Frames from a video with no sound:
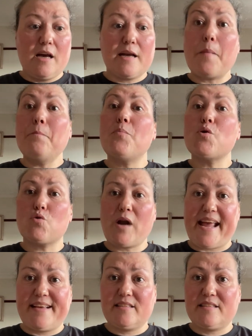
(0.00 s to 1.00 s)

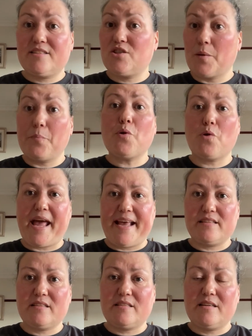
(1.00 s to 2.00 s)
compressed,
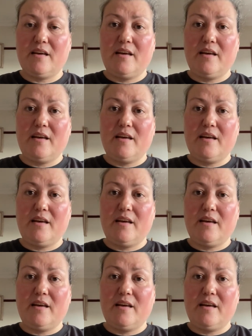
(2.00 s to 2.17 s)
suppressed